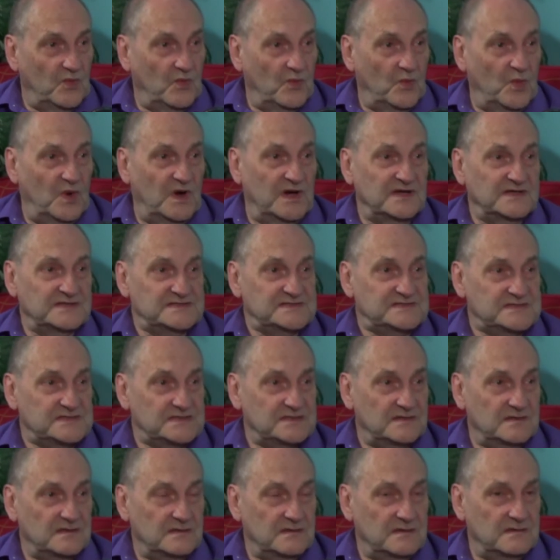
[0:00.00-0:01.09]
was,
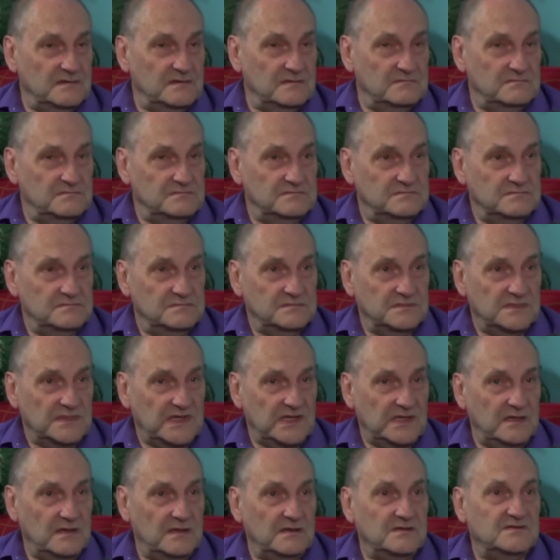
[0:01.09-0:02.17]

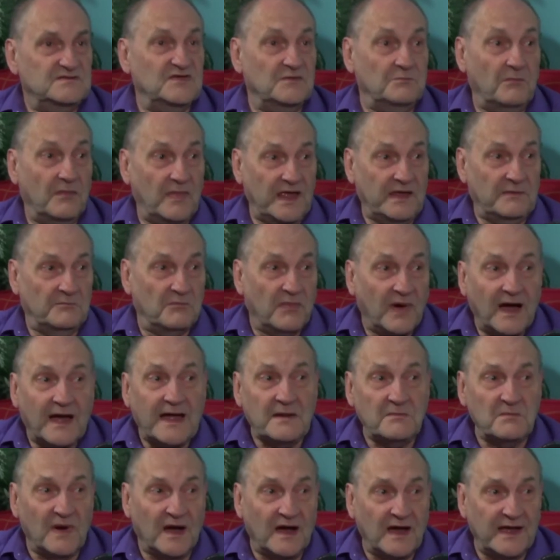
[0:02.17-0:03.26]
to in
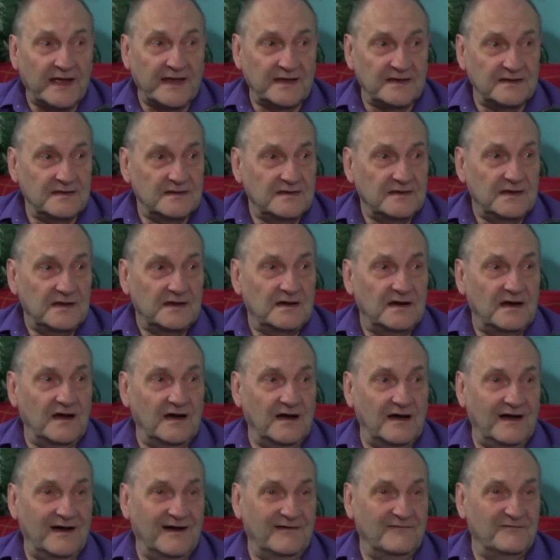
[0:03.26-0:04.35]
my mind,
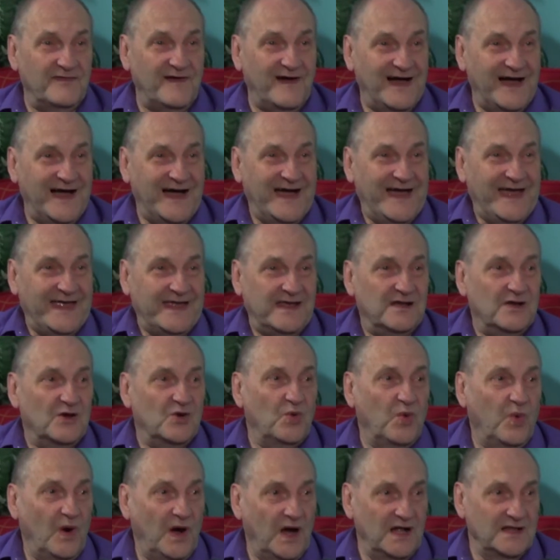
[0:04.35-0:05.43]
of high
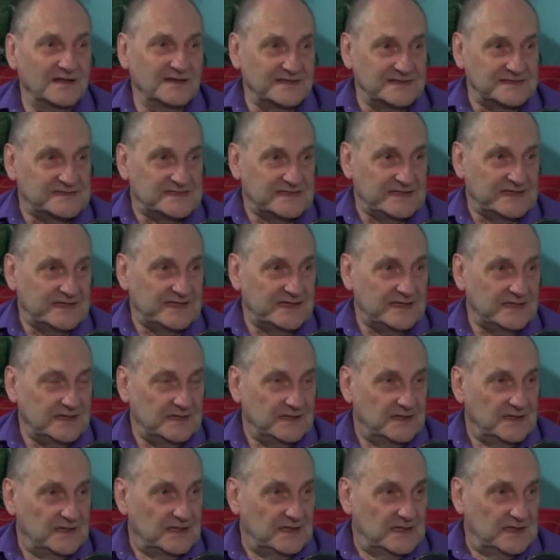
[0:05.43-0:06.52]
quality,
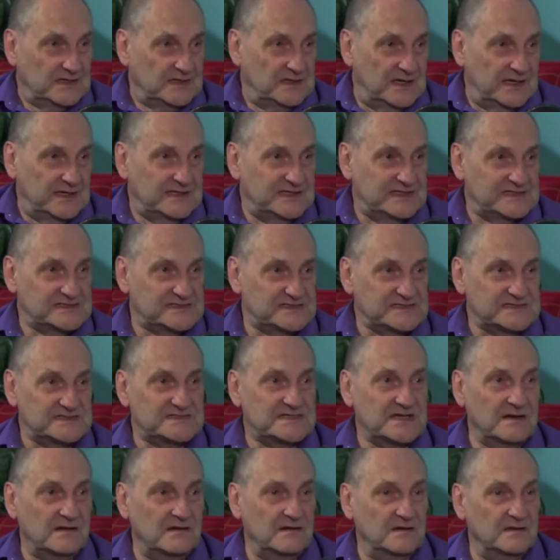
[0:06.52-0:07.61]
yeah. not
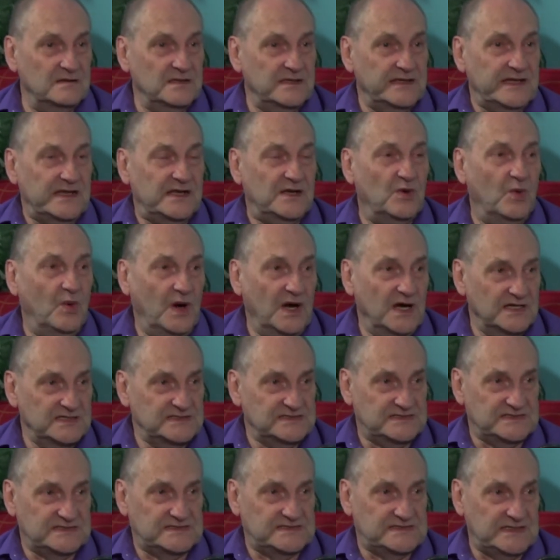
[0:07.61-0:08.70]
necessarily
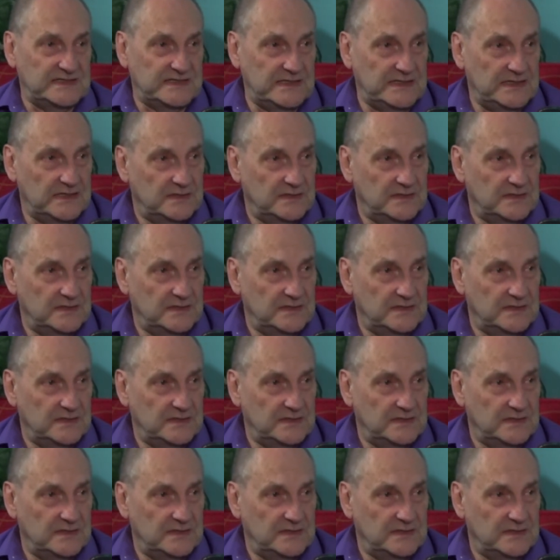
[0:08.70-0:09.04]
quantity.